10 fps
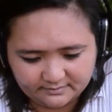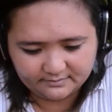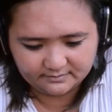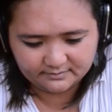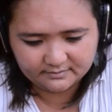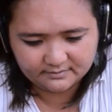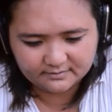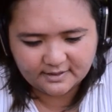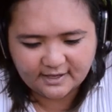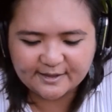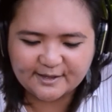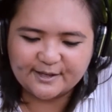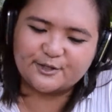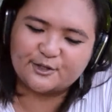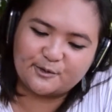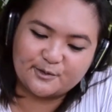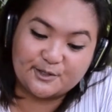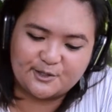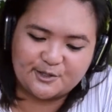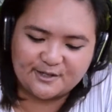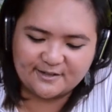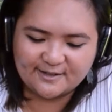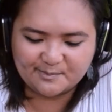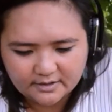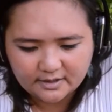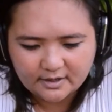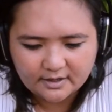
I like that it shows the shirt. That's black.